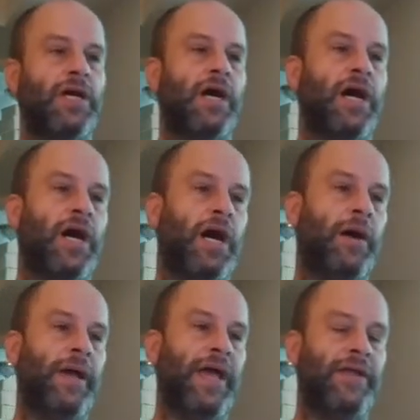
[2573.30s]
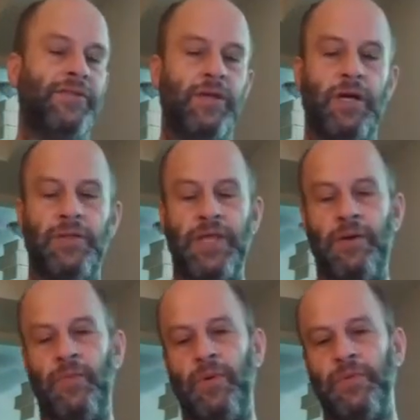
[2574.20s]
Uh, and uh,
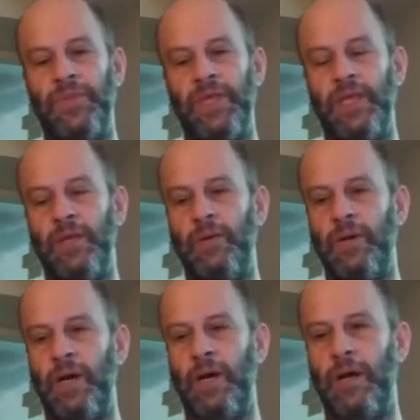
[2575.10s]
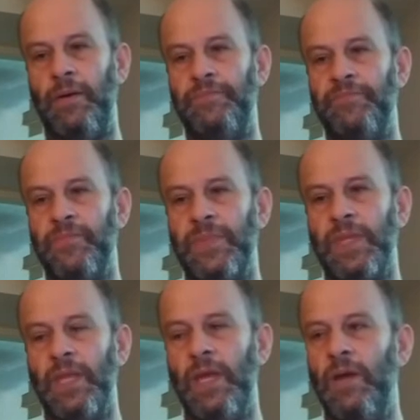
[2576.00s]
that the uh,
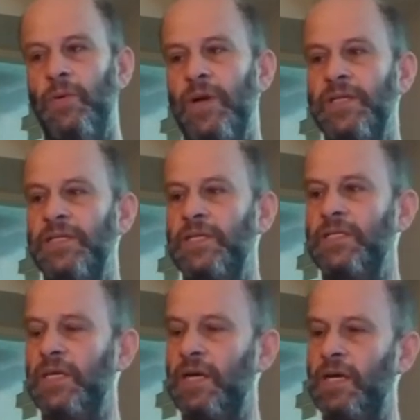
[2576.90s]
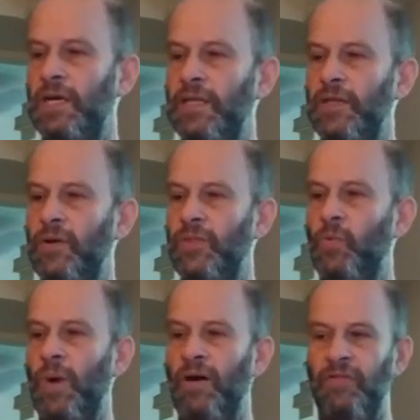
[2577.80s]
what is it uh, the, the,
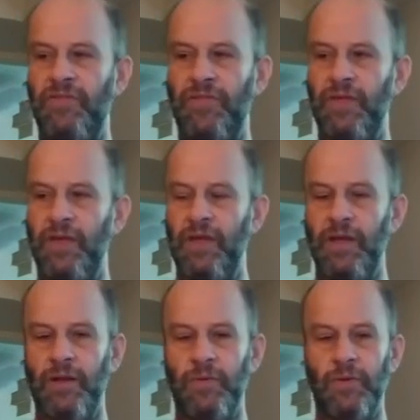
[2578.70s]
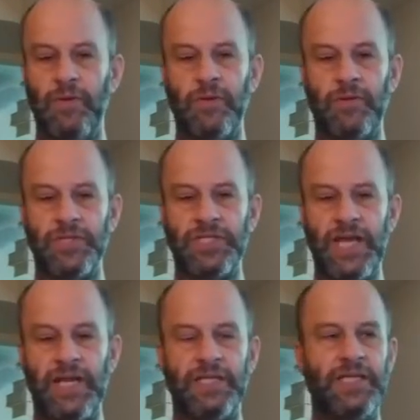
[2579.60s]
wealth
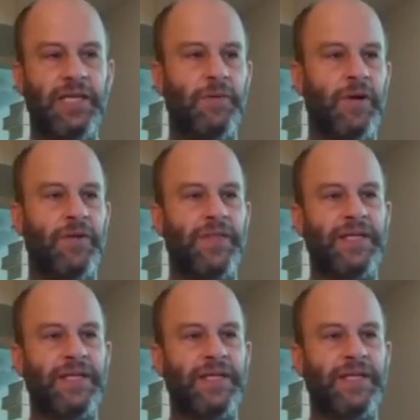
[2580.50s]
Christianity where they